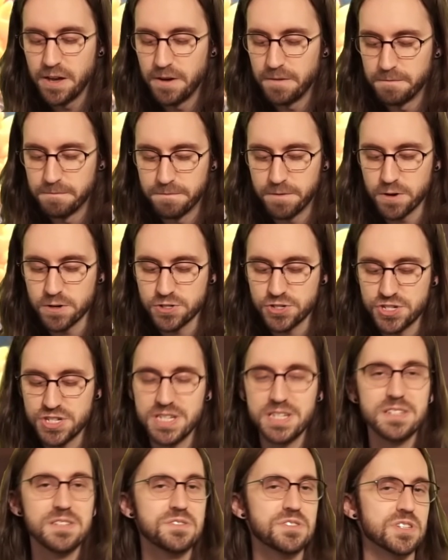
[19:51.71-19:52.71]

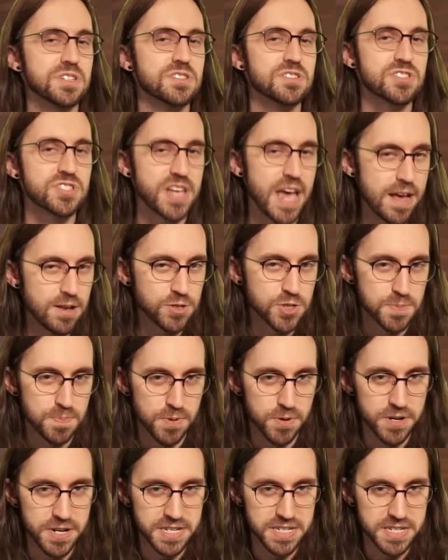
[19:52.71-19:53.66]
versus Salisbury